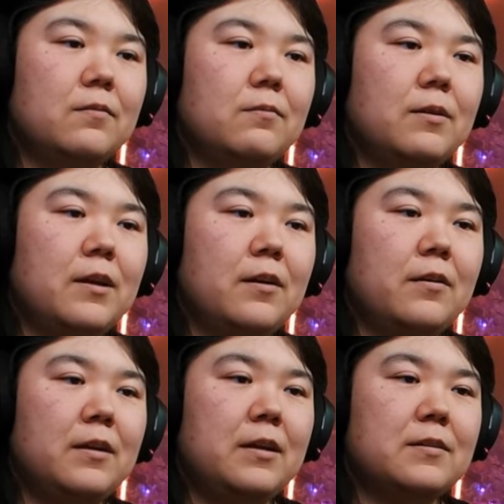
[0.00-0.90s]
Where
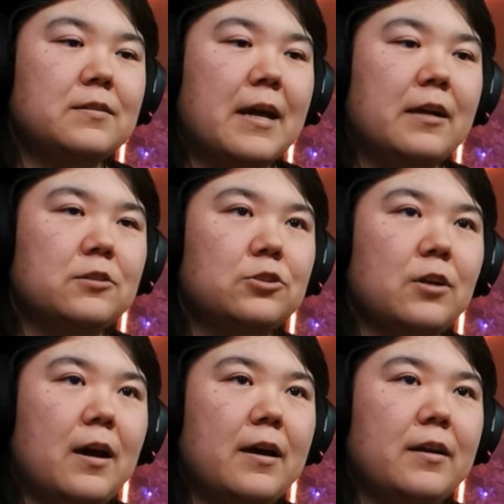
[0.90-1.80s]
is that
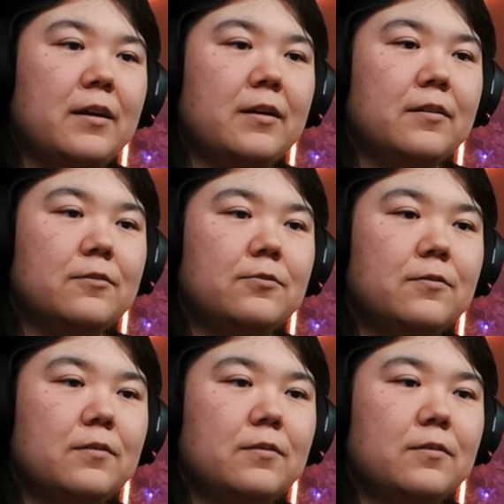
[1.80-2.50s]
shot of